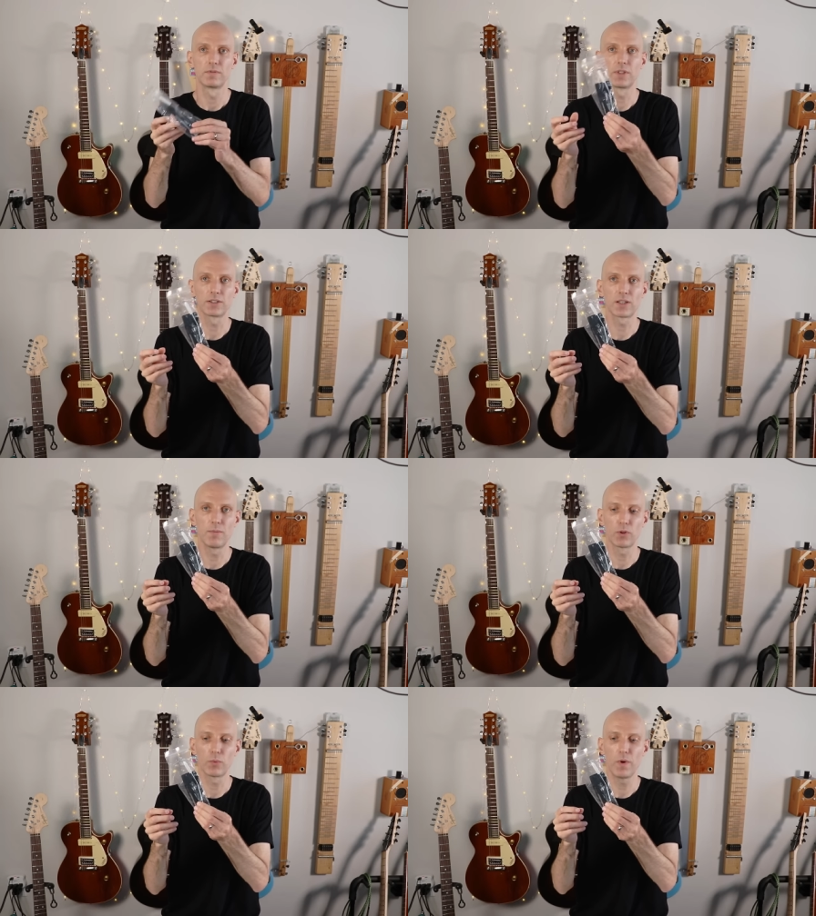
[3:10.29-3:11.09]
Does
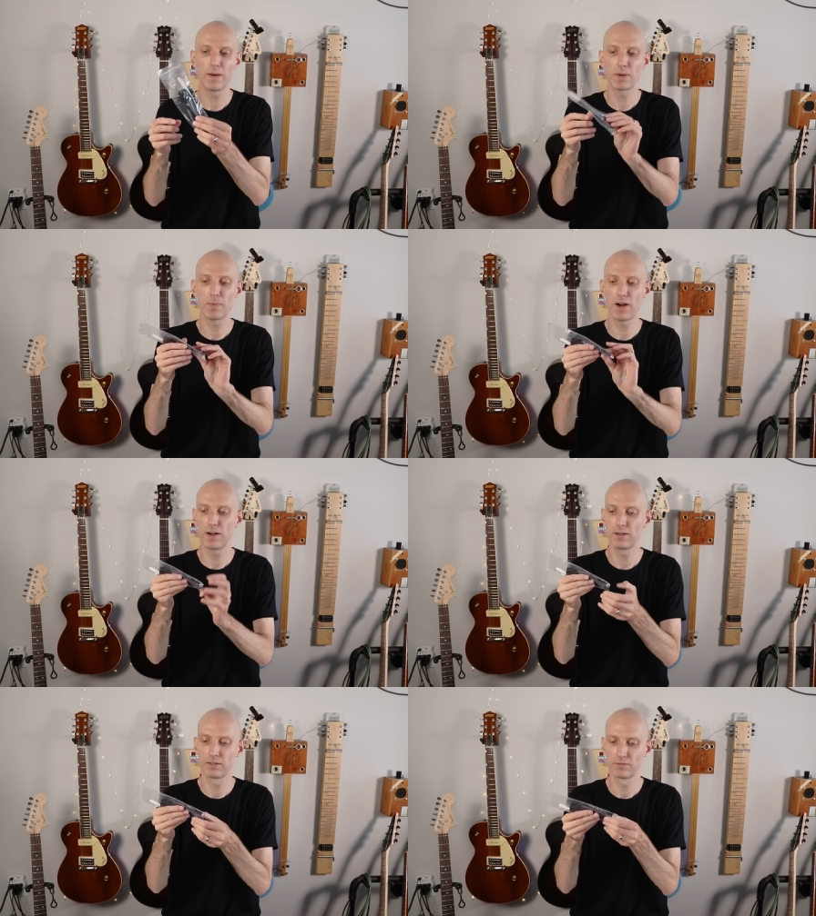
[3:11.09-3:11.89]
come with a whammy
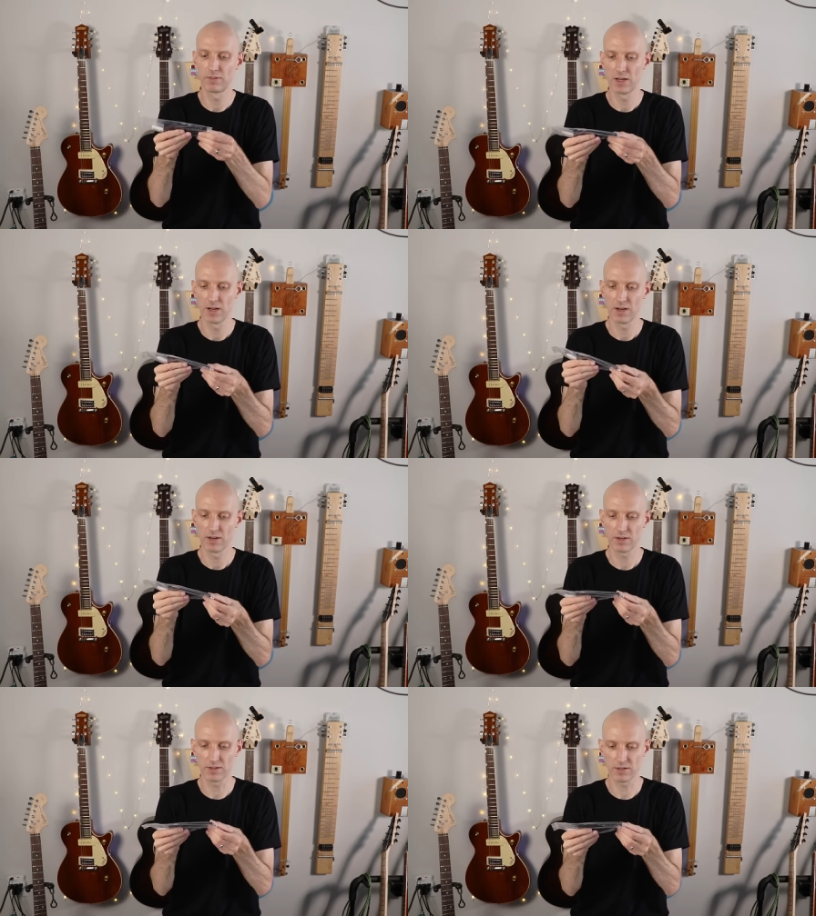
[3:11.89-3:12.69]
bar.
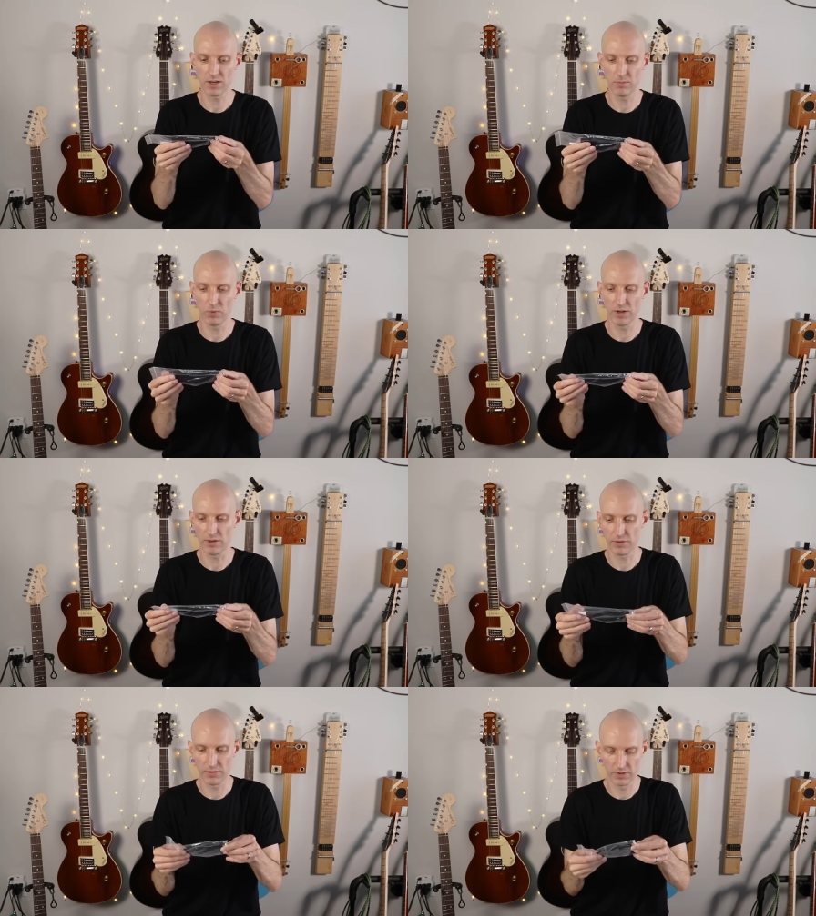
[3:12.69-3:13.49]
Does come
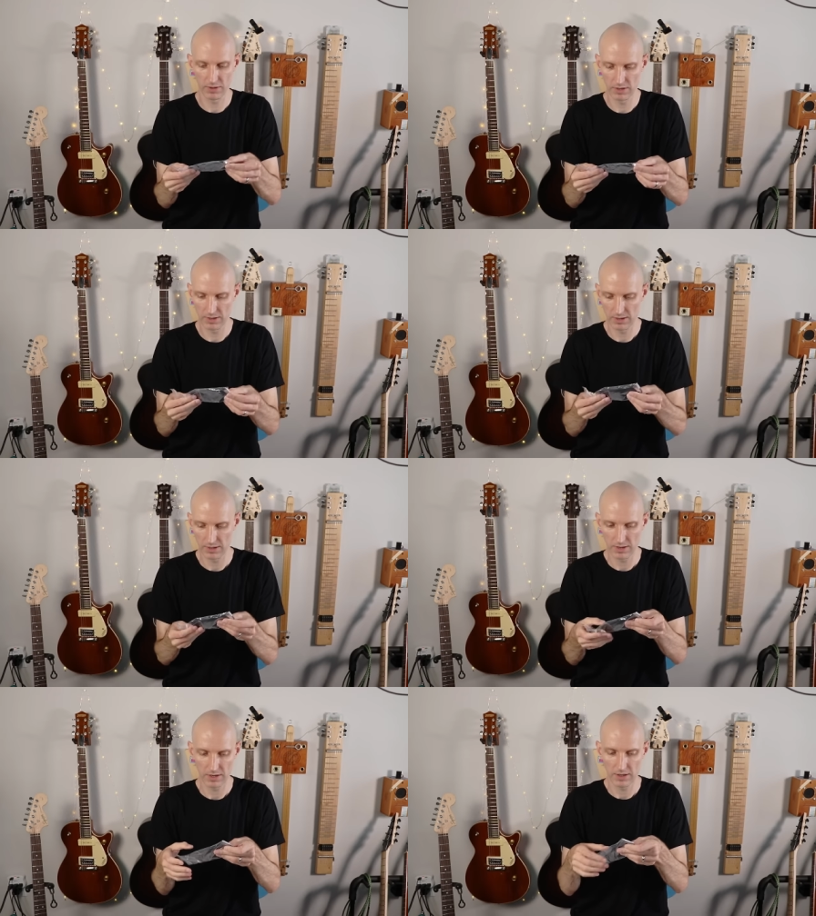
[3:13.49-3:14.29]
with
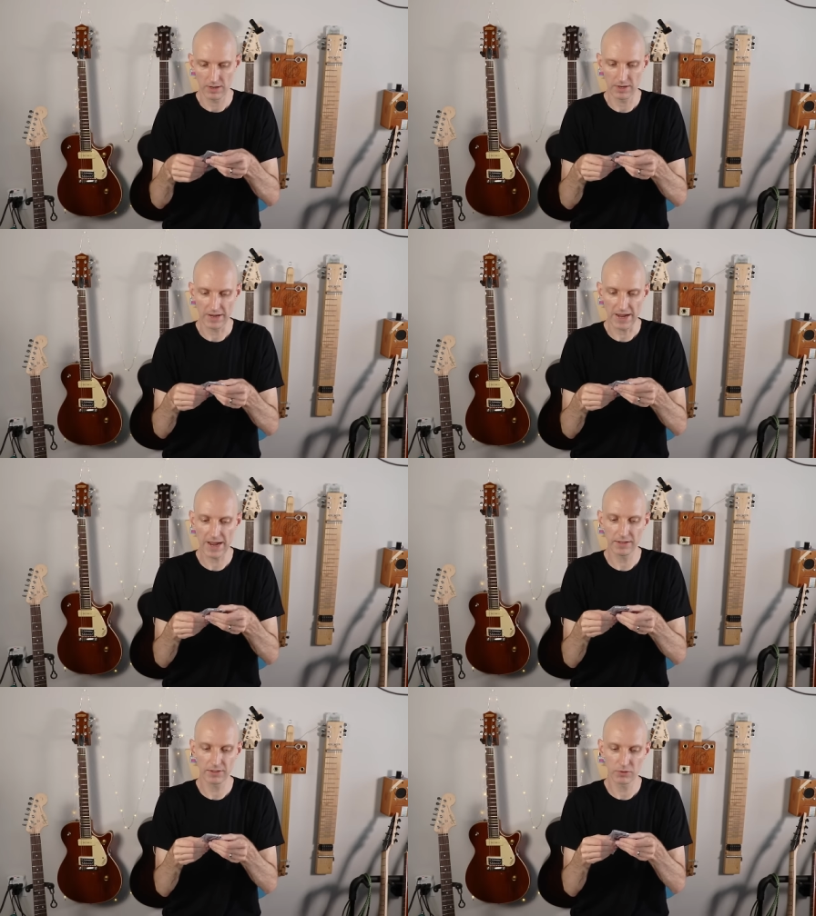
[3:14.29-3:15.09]
an
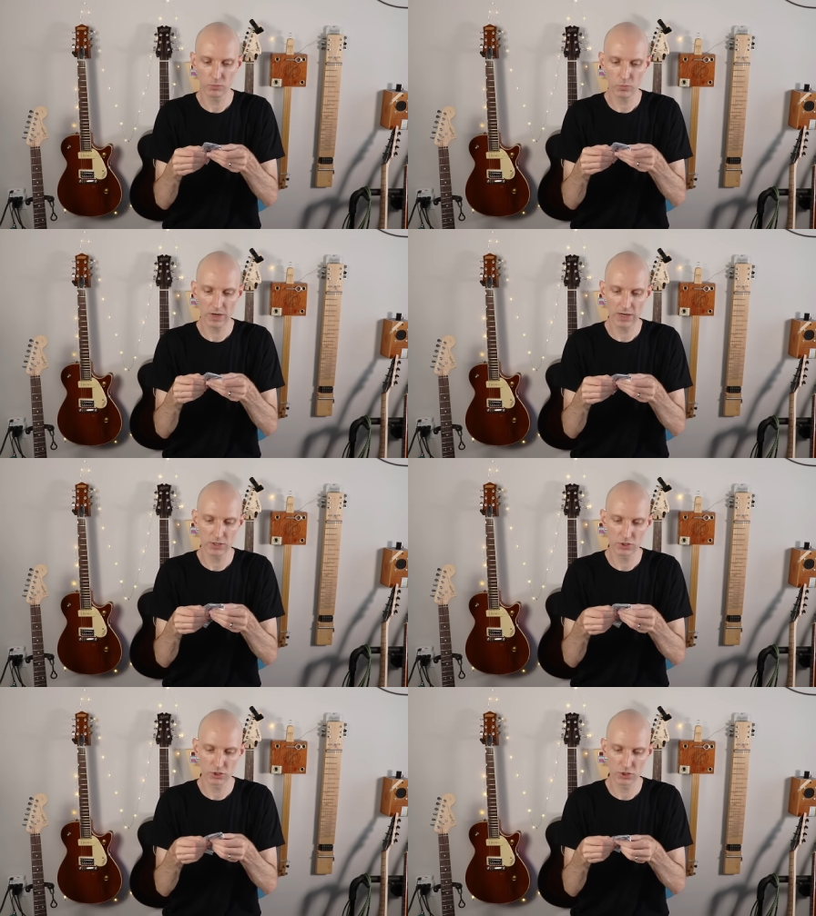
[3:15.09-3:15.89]
Allen
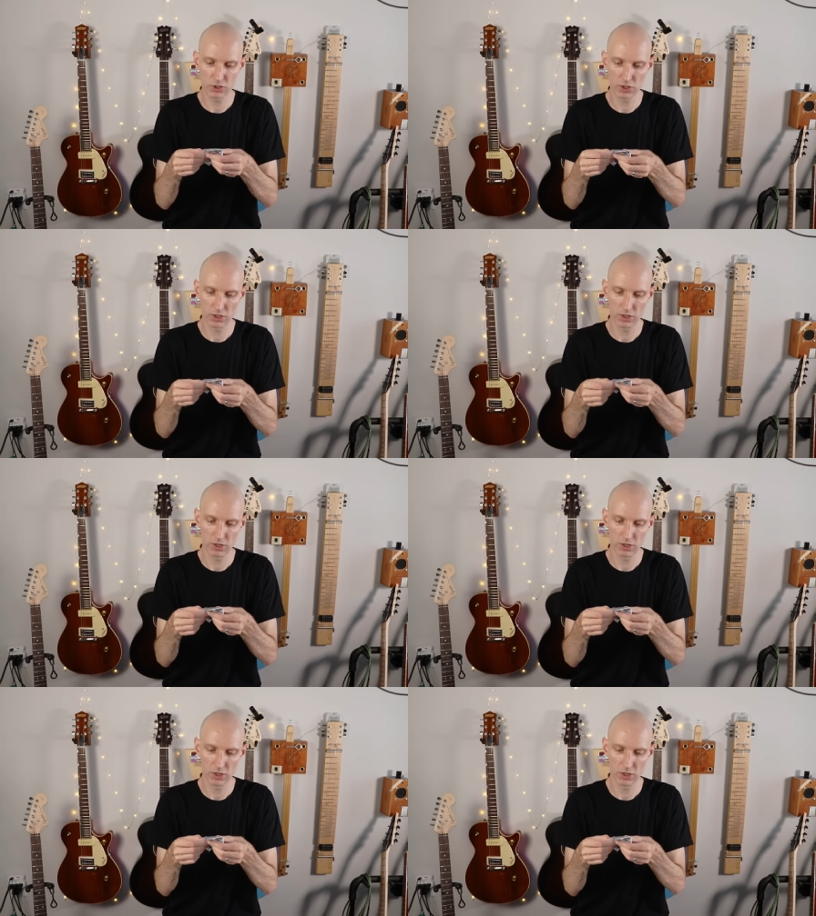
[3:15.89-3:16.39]
wrench,